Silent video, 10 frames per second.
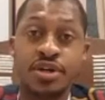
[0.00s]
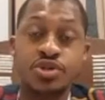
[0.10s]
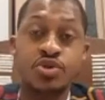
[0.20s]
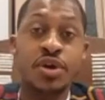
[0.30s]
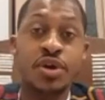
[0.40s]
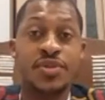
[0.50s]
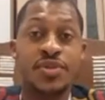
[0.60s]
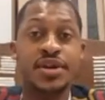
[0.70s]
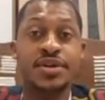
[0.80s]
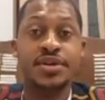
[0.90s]
during
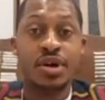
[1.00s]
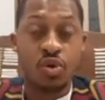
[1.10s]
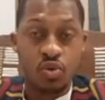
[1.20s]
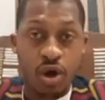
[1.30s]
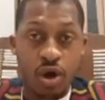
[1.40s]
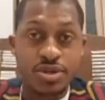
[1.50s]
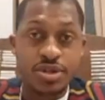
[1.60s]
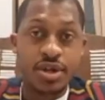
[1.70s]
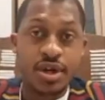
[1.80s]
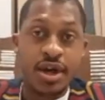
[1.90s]
that grant
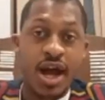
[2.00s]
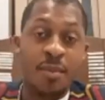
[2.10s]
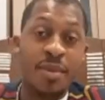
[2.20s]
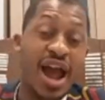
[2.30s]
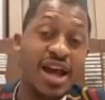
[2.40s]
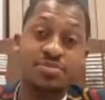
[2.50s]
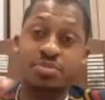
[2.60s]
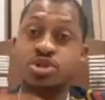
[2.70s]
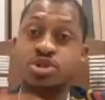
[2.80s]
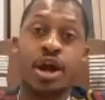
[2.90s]
has
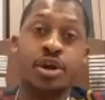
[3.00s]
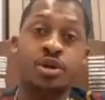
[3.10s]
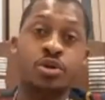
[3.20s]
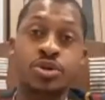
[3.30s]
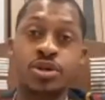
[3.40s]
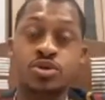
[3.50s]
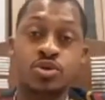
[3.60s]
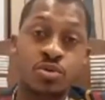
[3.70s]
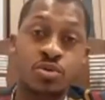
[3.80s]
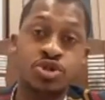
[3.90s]
been channeled
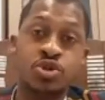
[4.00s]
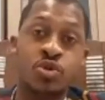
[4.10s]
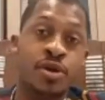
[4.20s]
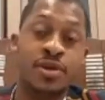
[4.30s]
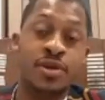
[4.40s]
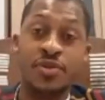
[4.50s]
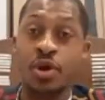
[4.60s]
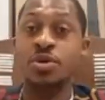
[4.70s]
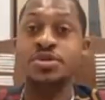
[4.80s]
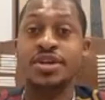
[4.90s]
into ensuring that
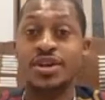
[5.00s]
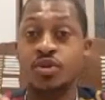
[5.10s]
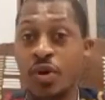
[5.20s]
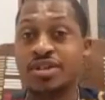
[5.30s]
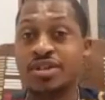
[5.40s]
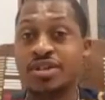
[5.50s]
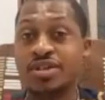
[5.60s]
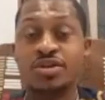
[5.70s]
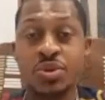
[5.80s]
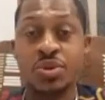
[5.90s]
there is a
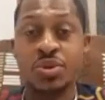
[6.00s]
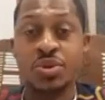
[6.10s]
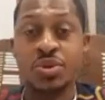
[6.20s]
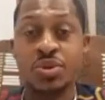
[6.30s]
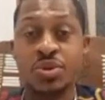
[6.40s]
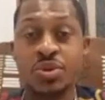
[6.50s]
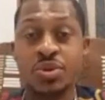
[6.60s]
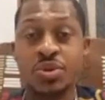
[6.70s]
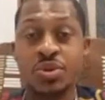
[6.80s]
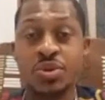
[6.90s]
greater support
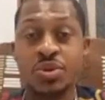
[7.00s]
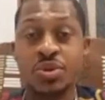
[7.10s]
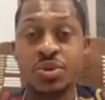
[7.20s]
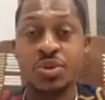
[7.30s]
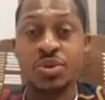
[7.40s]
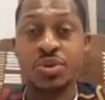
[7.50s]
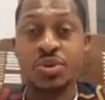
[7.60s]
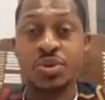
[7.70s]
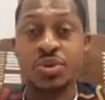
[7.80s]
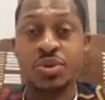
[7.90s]
mechanism.
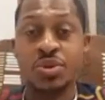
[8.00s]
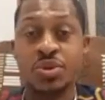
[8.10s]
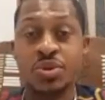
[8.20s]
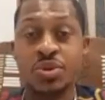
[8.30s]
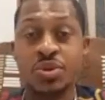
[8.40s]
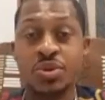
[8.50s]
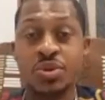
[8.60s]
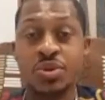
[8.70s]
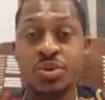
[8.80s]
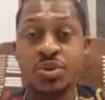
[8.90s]
To
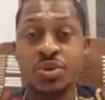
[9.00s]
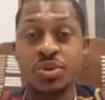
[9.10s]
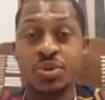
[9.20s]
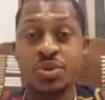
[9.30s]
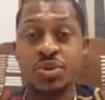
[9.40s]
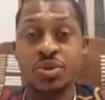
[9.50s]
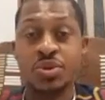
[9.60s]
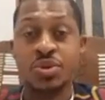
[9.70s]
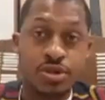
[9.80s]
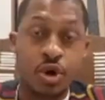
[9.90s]
extend
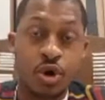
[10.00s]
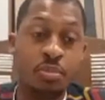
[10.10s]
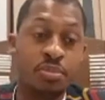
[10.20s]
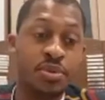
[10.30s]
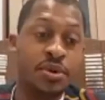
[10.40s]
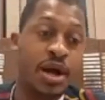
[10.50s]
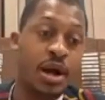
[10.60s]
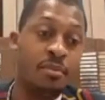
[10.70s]
beyond this scope,